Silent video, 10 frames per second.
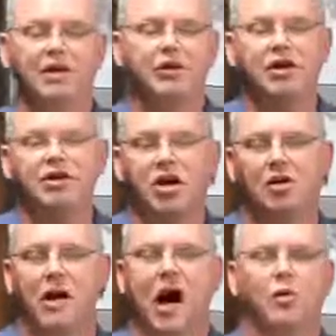You see,
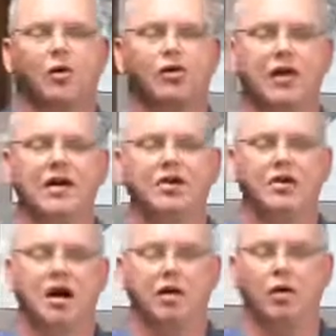Jeremiah was
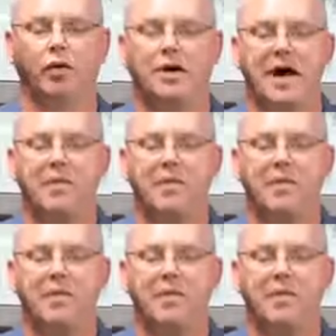facing not only